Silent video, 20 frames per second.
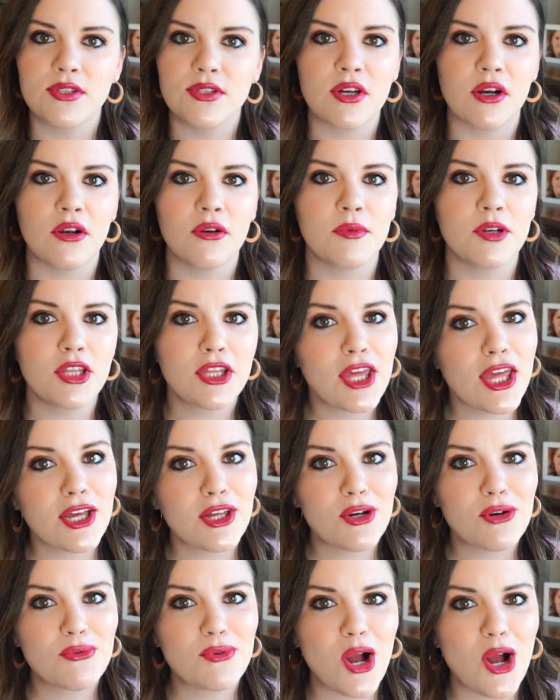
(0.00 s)
So I really can't
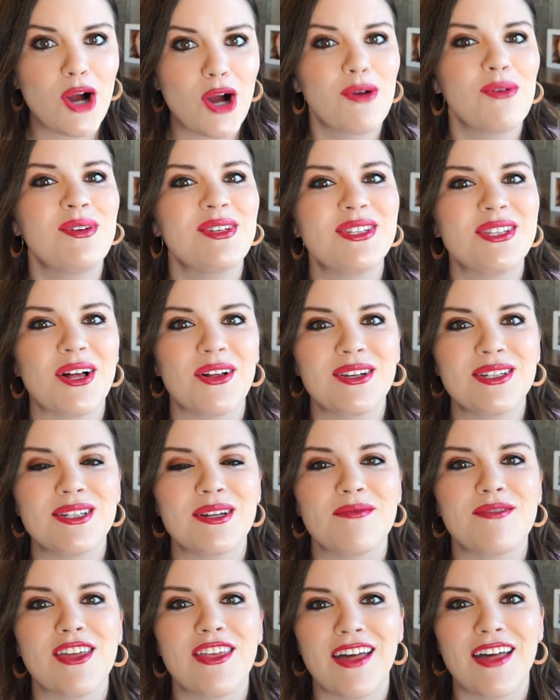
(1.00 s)
go wrong with selling
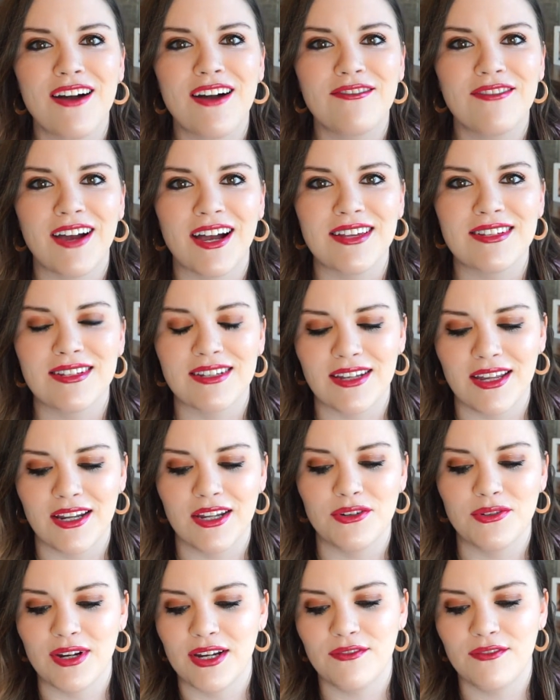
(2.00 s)
something that fast and
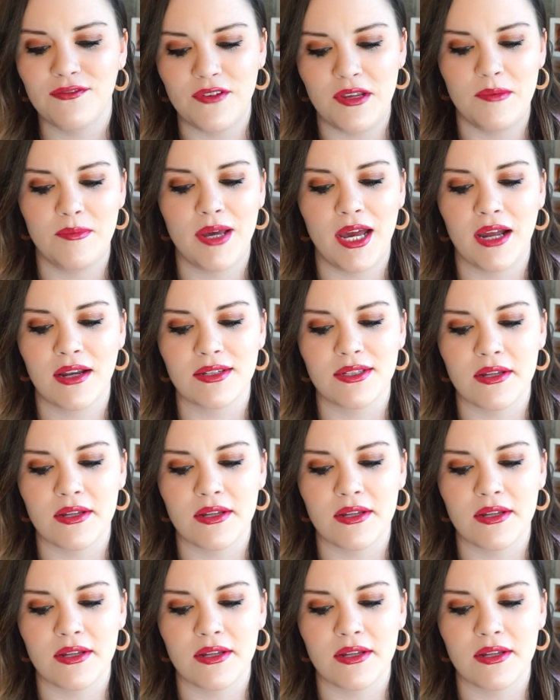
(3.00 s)
getting great feedback.